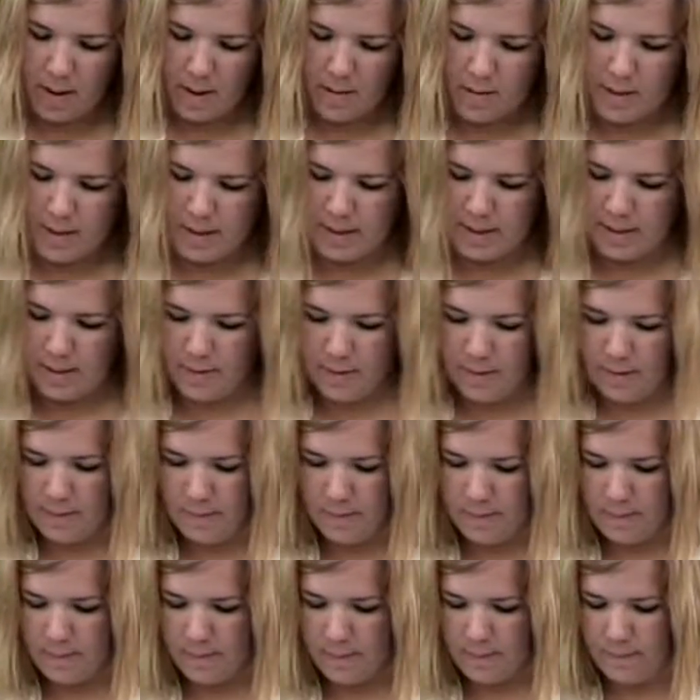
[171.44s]
Once they're
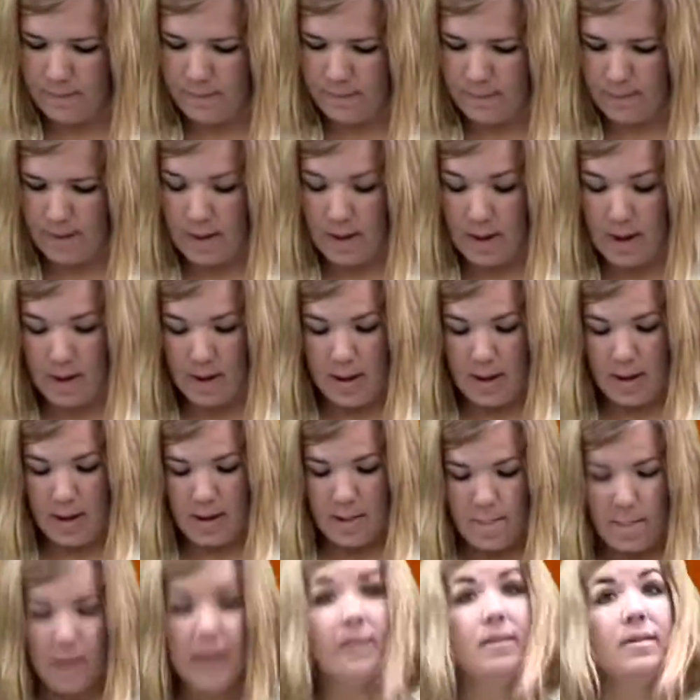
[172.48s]

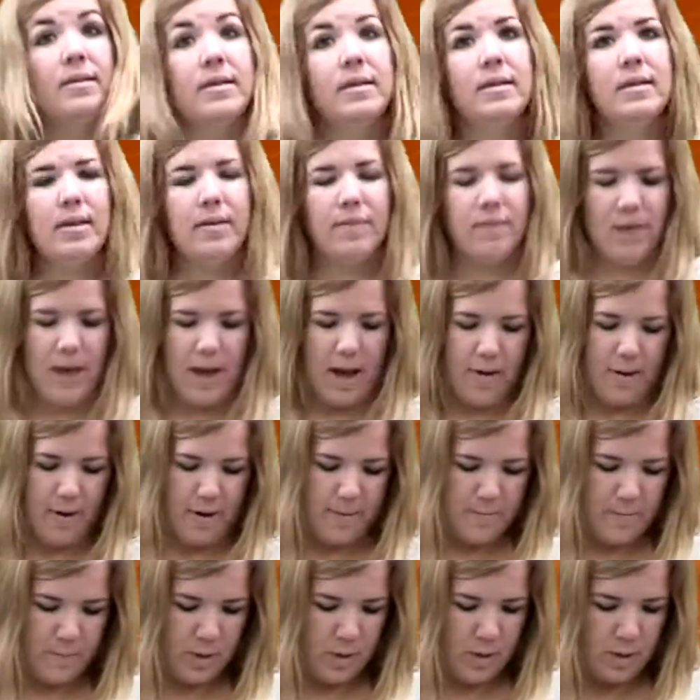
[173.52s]
mixed into the
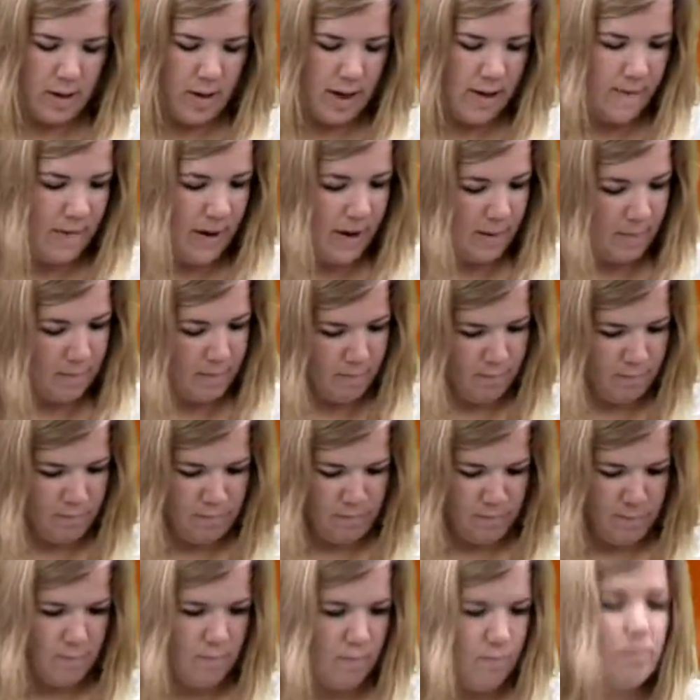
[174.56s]
flour, you'll have a
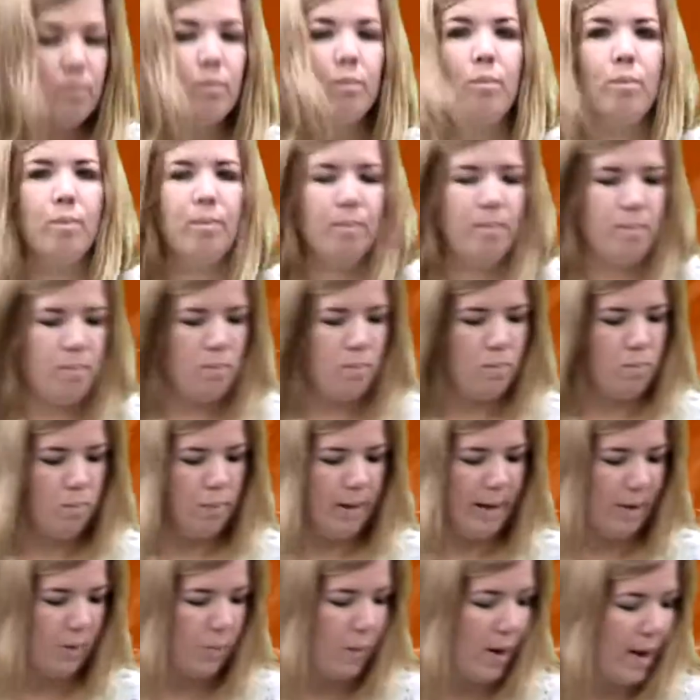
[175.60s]
plain